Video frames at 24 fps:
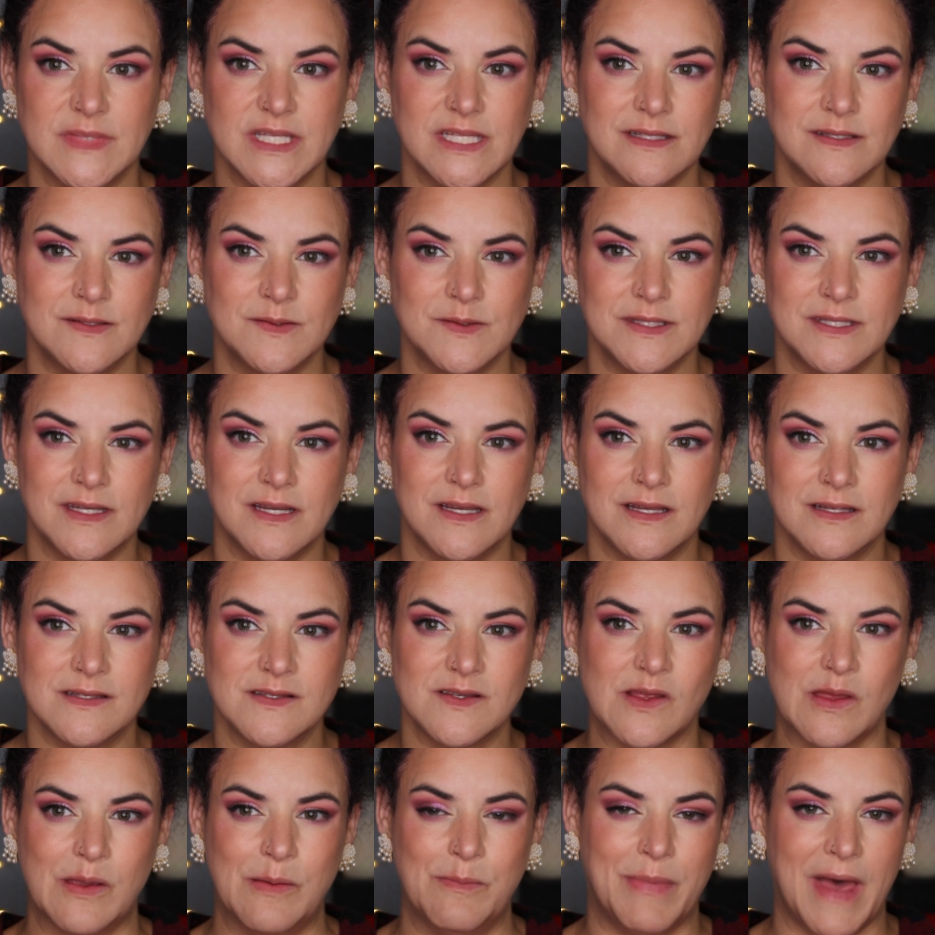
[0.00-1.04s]
And this one's not
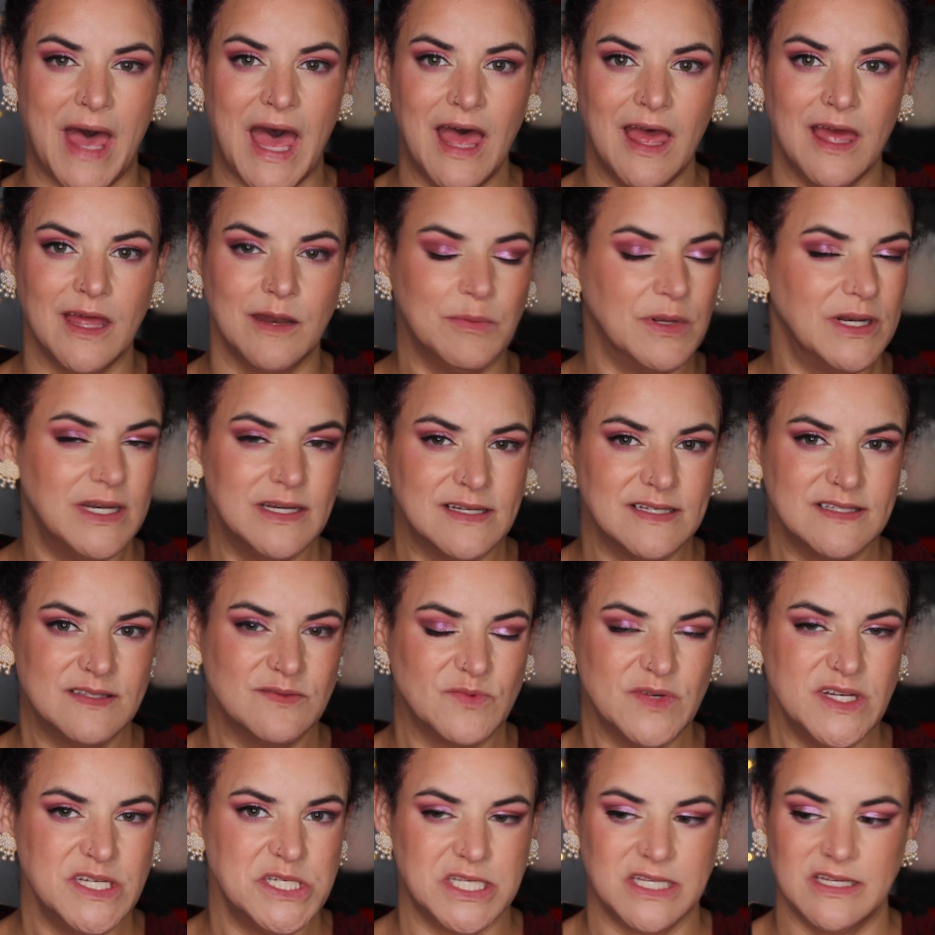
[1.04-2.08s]
necessarily bad, but it
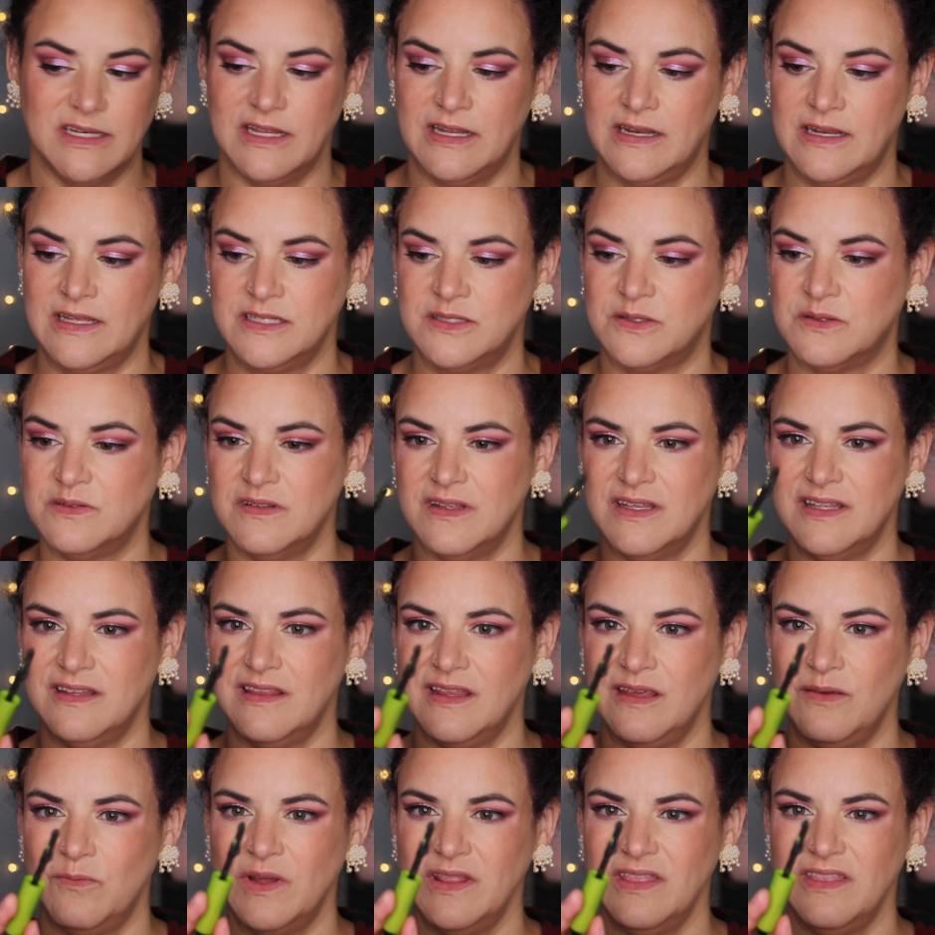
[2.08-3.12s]
doesn't reach it. And I don't, I,
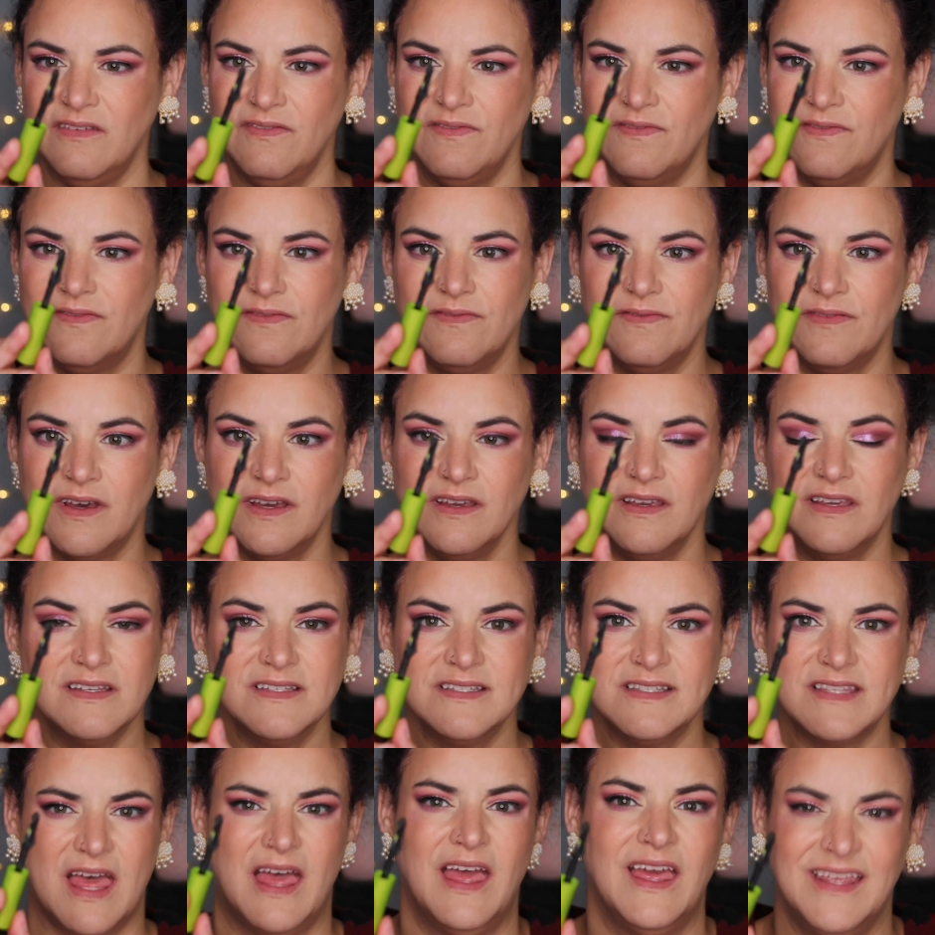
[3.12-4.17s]
like, what the fuck
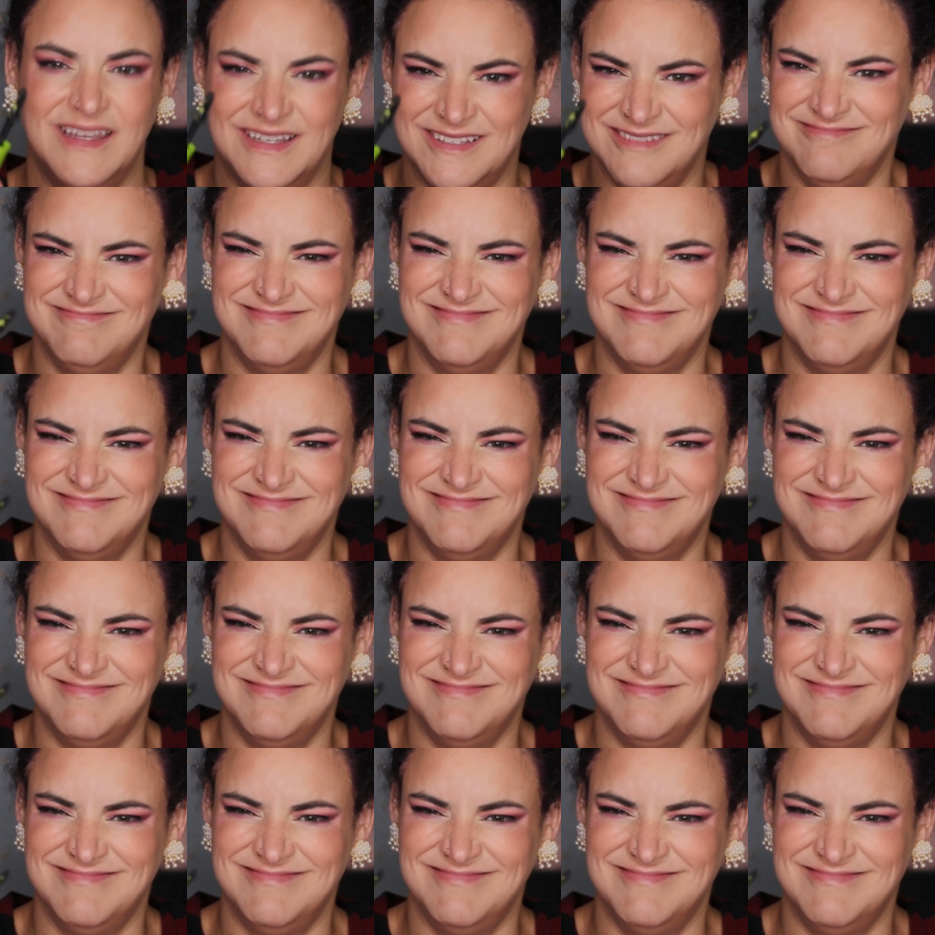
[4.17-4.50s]
is that?